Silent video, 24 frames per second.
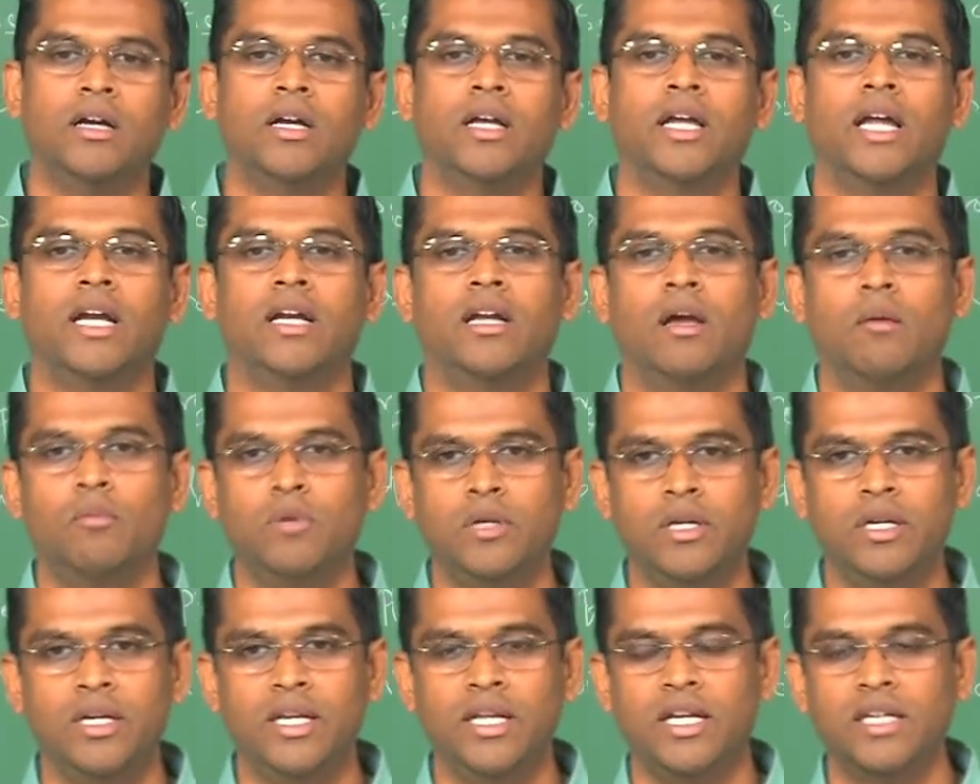a
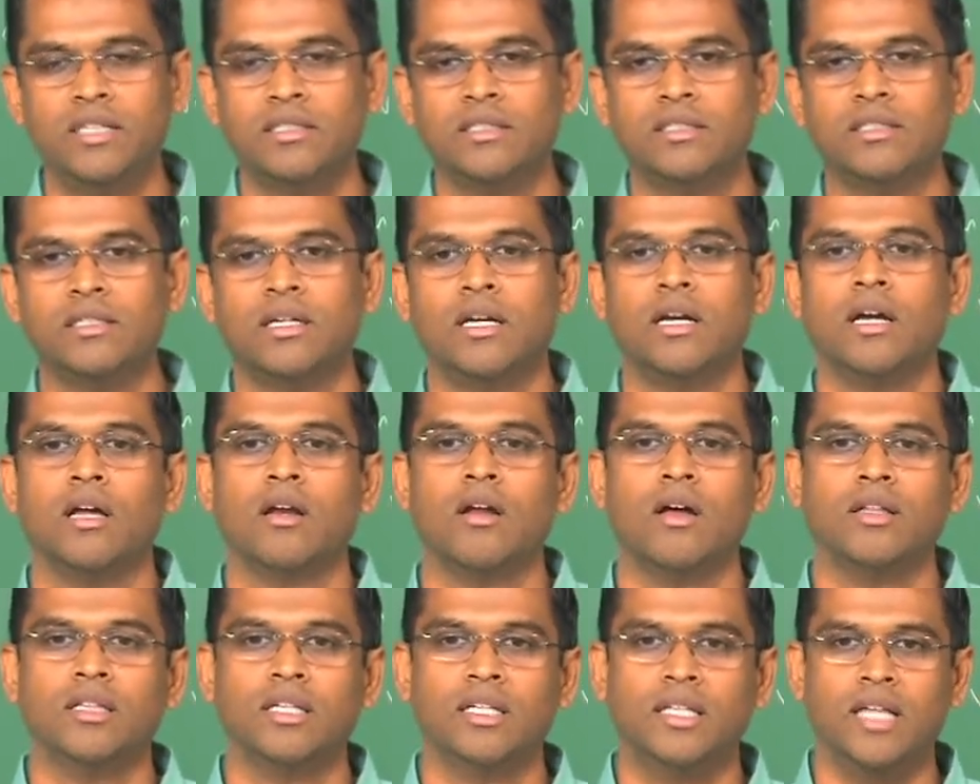WDS
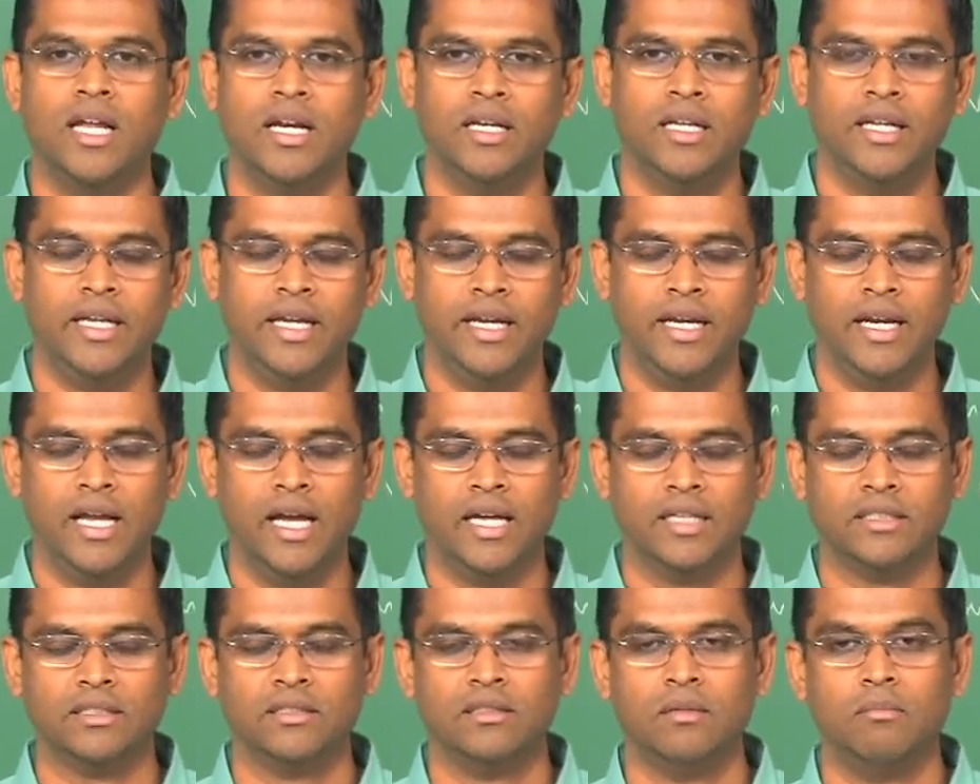rather than
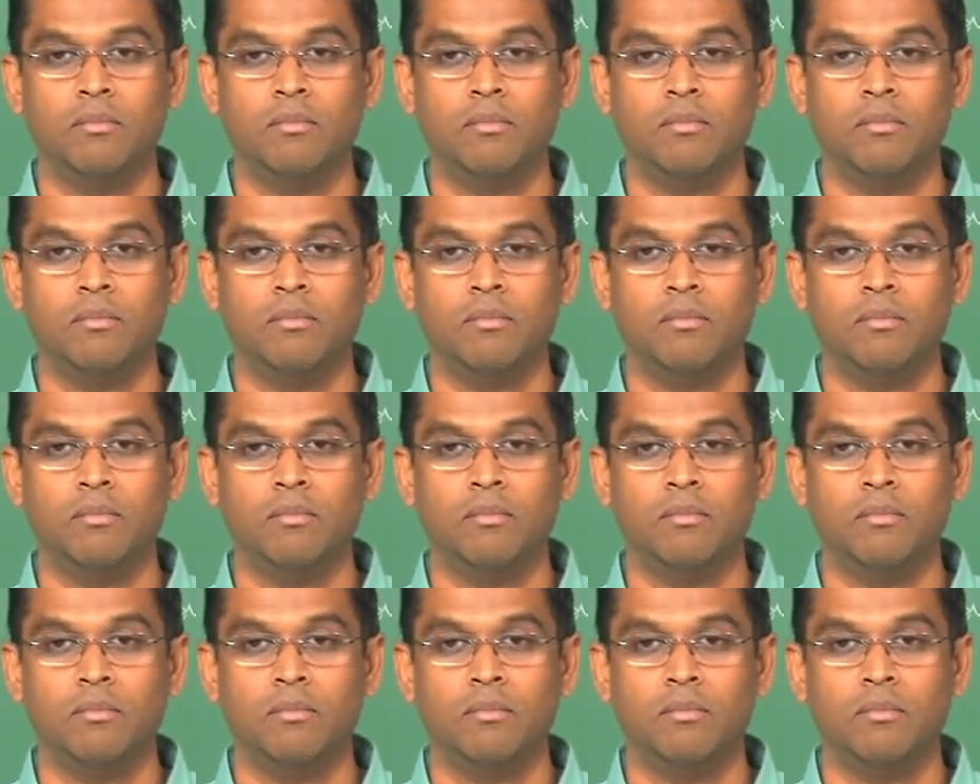EDAX.